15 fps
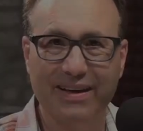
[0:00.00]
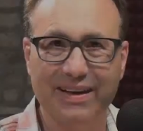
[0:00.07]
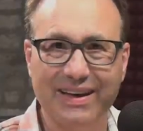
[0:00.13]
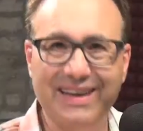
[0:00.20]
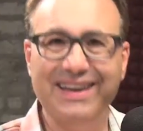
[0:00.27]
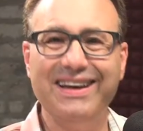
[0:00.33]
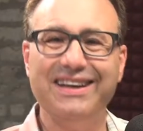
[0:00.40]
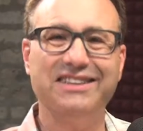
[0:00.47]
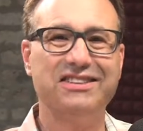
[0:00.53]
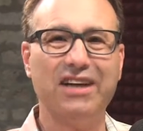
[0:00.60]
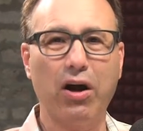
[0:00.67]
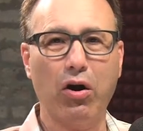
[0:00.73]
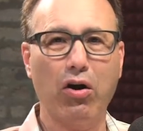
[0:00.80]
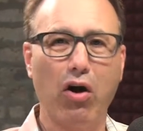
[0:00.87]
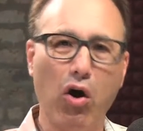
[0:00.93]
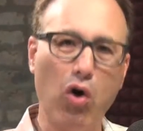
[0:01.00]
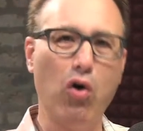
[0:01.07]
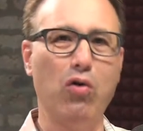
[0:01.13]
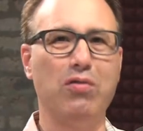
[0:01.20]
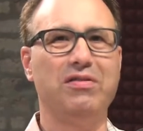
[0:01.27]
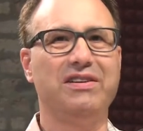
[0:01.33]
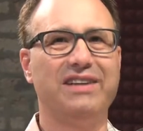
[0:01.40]
He is our
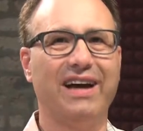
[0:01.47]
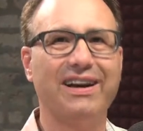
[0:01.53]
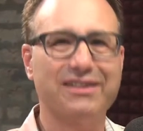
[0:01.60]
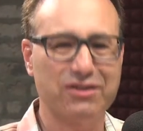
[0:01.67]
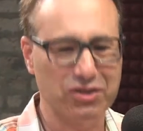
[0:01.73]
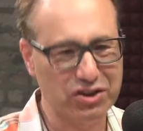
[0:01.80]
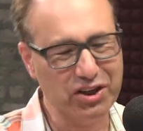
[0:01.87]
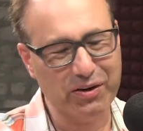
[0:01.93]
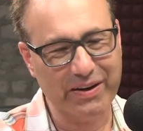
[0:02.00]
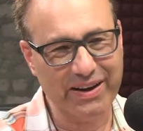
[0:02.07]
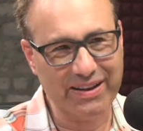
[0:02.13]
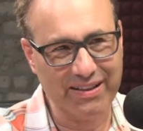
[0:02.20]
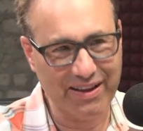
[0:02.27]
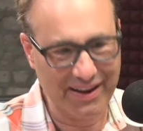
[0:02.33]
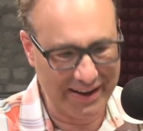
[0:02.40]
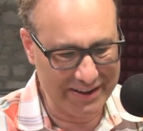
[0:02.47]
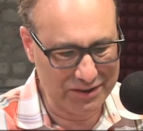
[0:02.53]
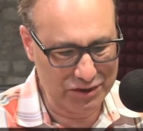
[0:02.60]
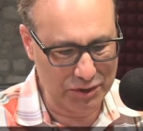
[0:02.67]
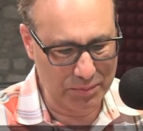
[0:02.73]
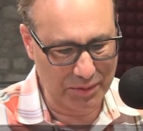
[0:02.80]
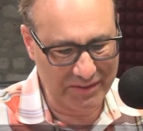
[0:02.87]
own Dr. Jerry Klein,
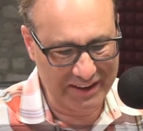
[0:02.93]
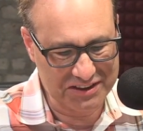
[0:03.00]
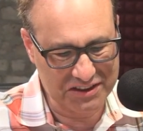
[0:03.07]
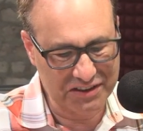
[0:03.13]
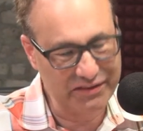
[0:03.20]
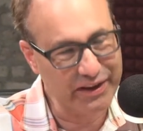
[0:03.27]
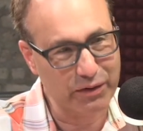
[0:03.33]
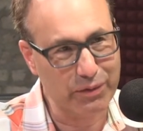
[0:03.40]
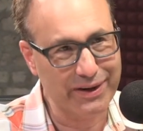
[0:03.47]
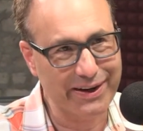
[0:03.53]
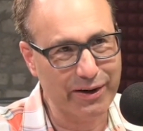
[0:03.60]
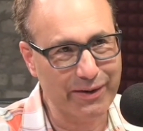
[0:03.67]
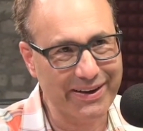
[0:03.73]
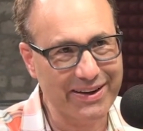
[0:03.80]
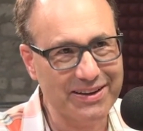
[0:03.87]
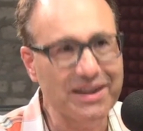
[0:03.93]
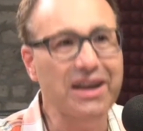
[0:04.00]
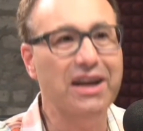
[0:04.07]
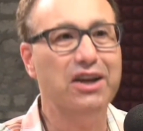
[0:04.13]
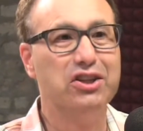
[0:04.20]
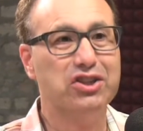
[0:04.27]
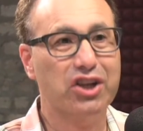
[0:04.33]
supervising veterinarian,
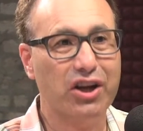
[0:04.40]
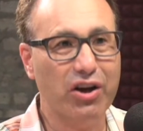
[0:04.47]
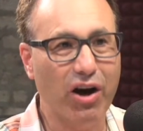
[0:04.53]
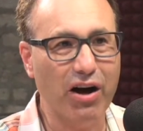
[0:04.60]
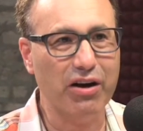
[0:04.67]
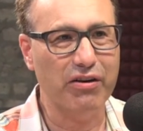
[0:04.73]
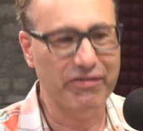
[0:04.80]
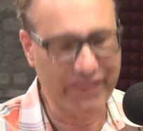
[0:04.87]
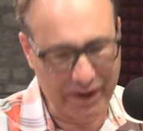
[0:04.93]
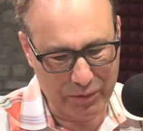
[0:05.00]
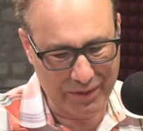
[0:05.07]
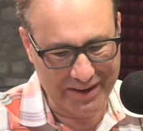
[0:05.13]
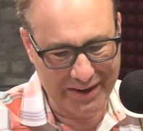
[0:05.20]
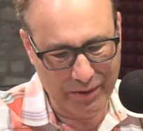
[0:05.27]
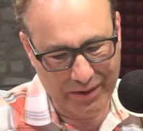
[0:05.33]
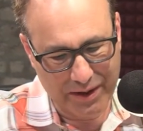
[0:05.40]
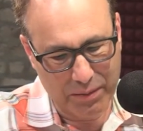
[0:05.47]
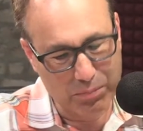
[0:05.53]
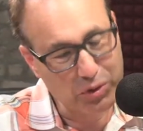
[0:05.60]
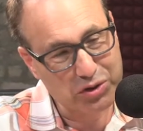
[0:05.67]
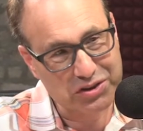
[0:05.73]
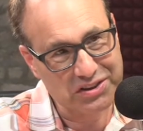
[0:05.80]
Chicago Veterinary
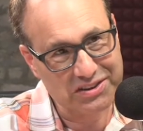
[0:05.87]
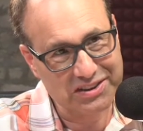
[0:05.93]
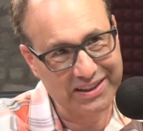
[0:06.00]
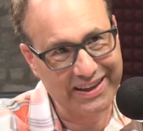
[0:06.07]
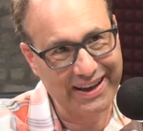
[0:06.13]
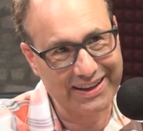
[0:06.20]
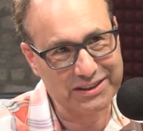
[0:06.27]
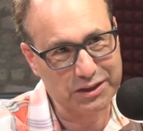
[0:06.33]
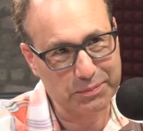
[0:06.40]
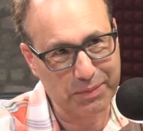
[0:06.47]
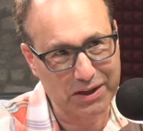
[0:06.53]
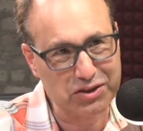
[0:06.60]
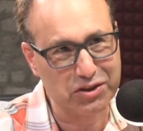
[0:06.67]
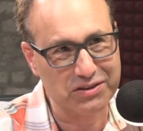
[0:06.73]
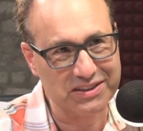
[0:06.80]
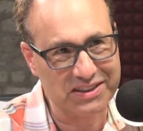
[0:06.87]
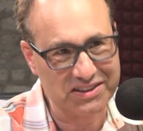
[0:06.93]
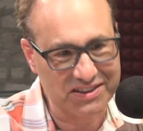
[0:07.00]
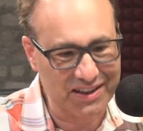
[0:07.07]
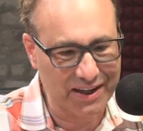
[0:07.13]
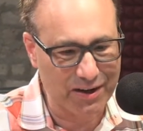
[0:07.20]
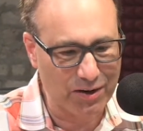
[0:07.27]
Emergency and Specialty
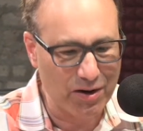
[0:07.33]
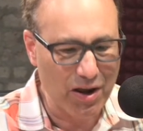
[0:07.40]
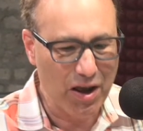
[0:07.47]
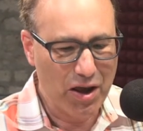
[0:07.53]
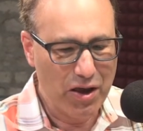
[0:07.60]
Center.